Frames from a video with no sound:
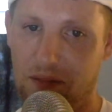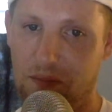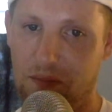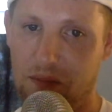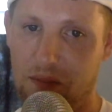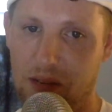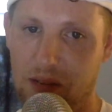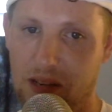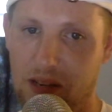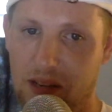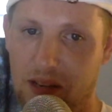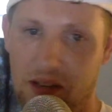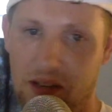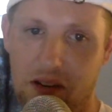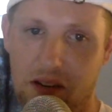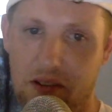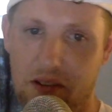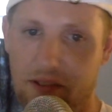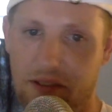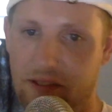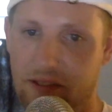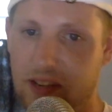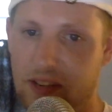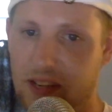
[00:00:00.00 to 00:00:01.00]
but
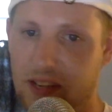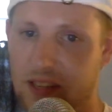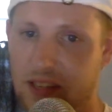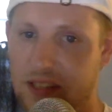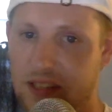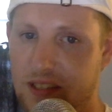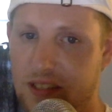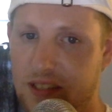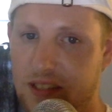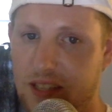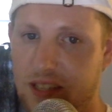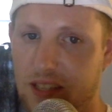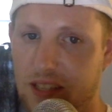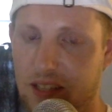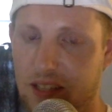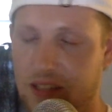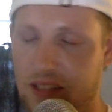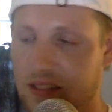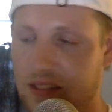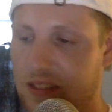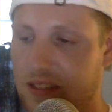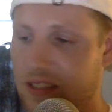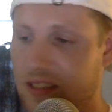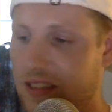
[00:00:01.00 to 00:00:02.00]
if he does, he does.
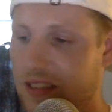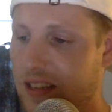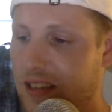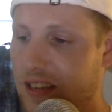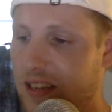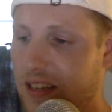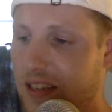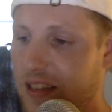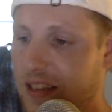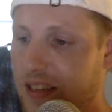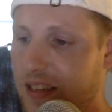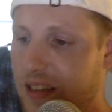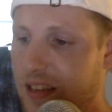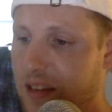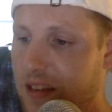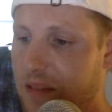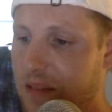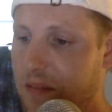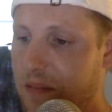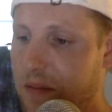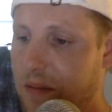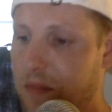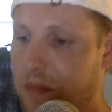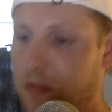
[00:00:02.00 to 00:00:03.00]

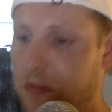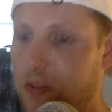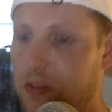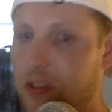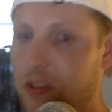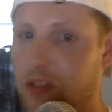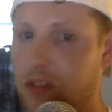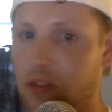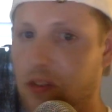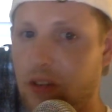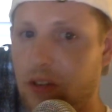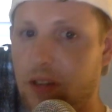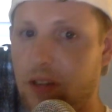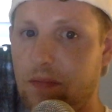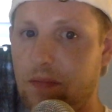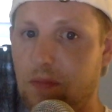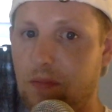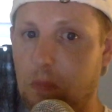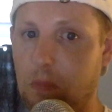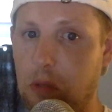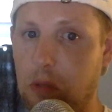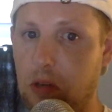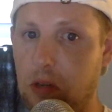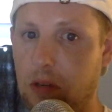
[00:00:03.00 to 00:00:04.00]
People will destroy it,
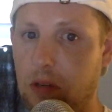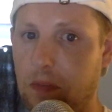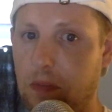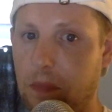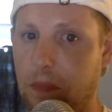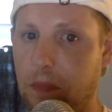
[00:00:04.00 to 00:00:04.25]
I'm sure.